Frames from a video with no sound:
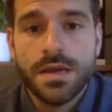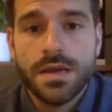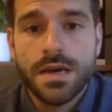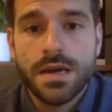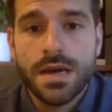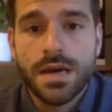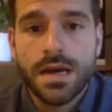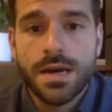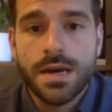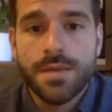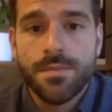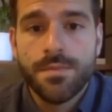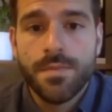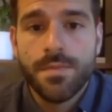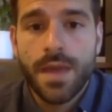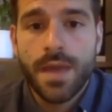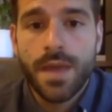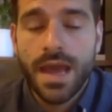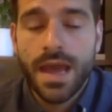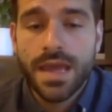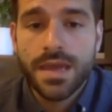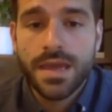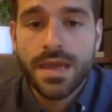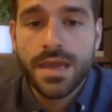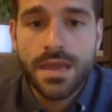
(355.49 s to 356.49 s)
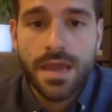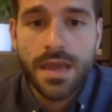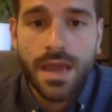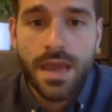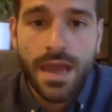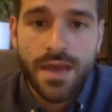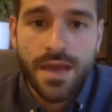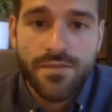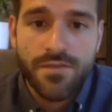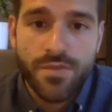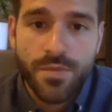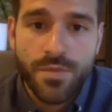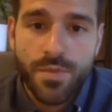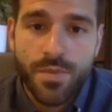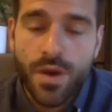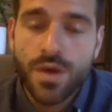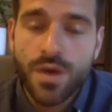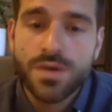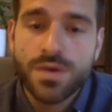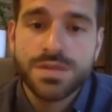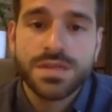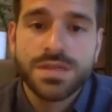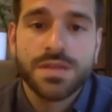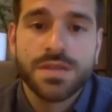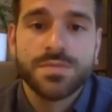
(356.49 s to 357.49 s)
Um, I have
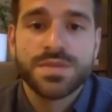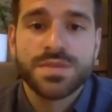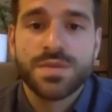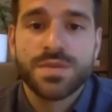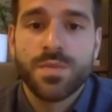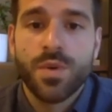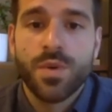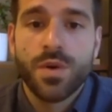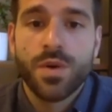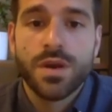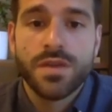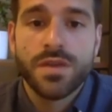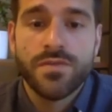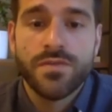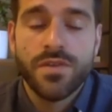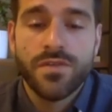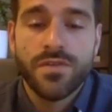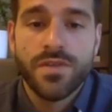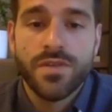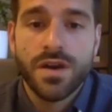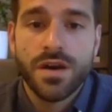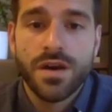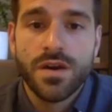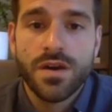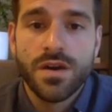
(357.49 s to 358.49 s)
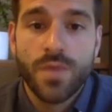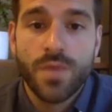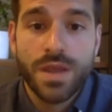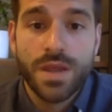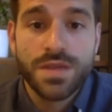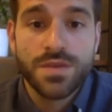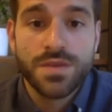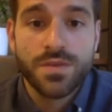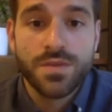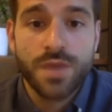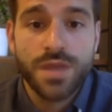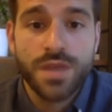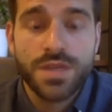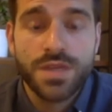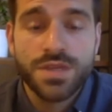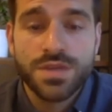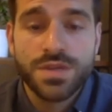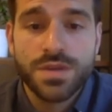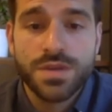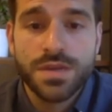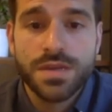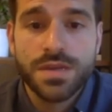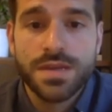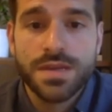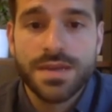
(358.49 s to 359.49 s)
proposed and am supportive of a, a, rental
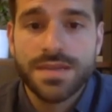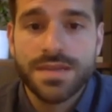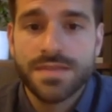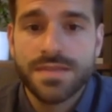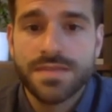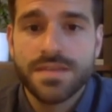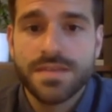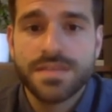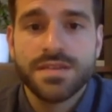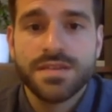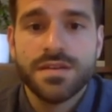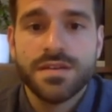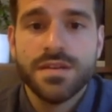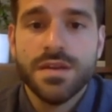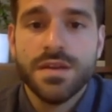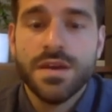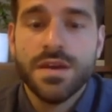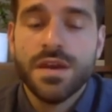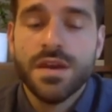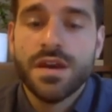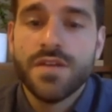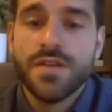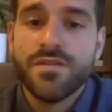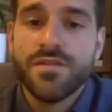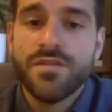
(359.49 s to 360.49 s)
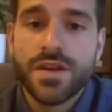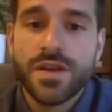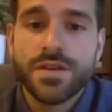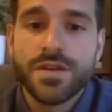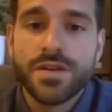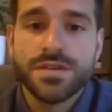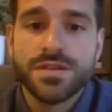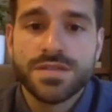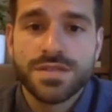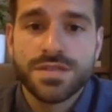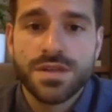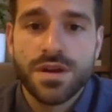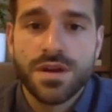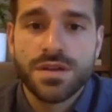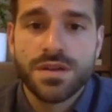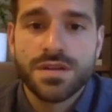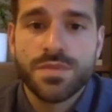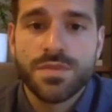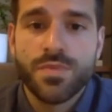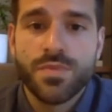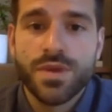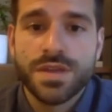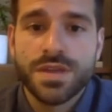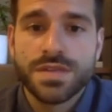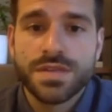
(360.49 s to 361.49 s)
registry. I think that's a, a very good start
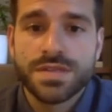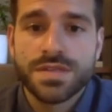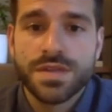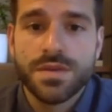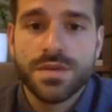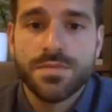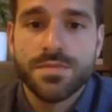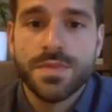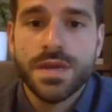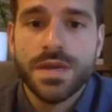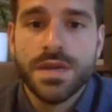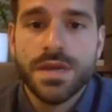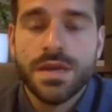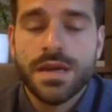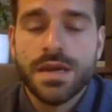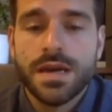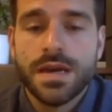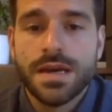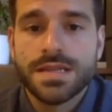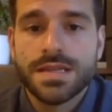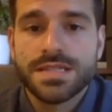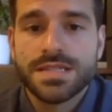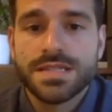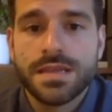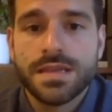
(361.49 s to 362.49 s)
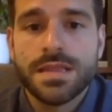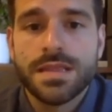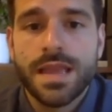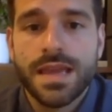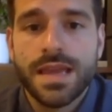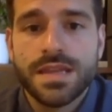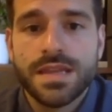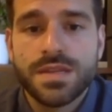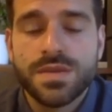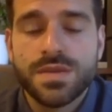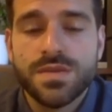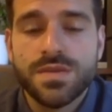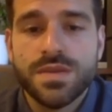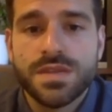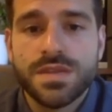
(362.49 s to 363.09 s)
to bring some uh, sunlight to this